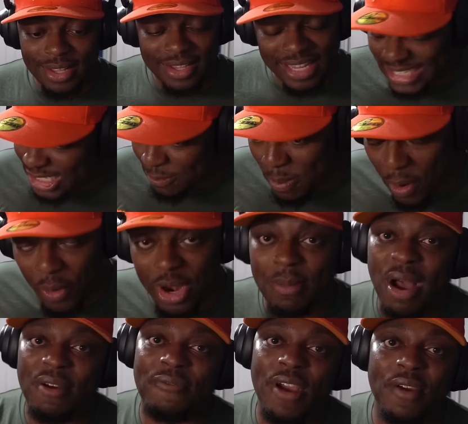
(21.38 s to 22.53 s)
this has been one of
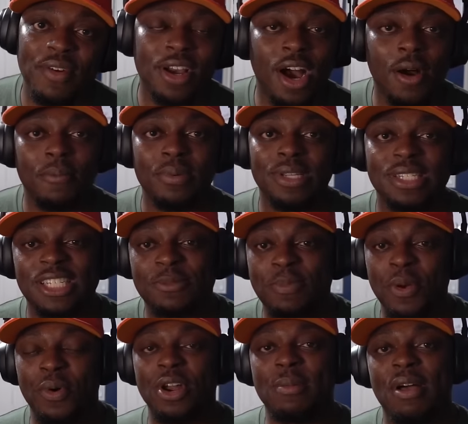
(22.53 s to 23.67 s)
my favorite companies. This has
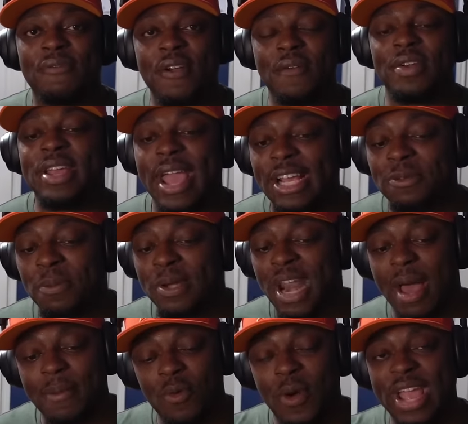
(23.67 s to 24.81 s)
been one of my favorite games, bro. And
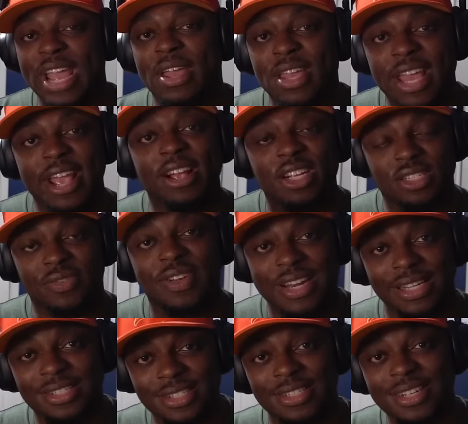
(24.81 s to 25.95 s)
I've been waiting years for
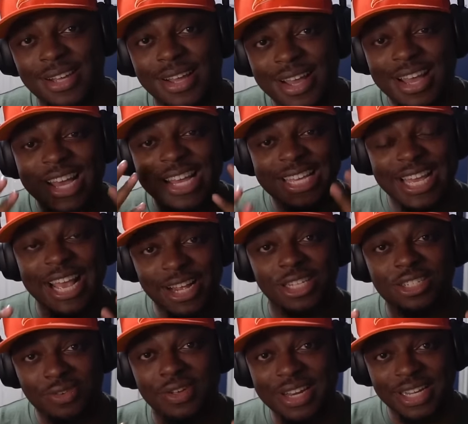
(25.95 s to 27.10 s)
this.
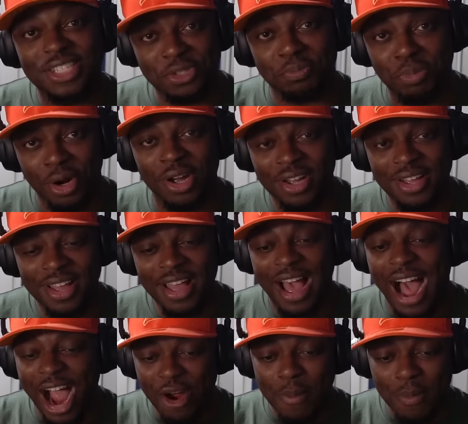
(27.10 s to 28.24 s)
Years for this, bro.
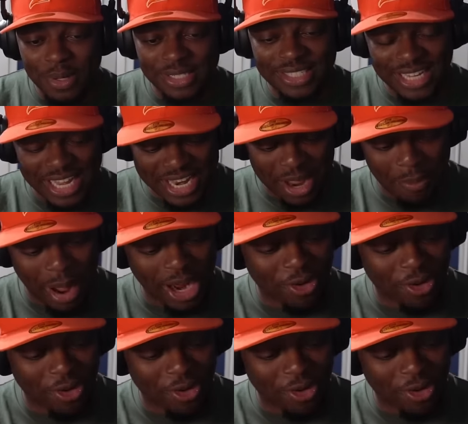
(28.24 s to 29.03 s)
I remember sitting there my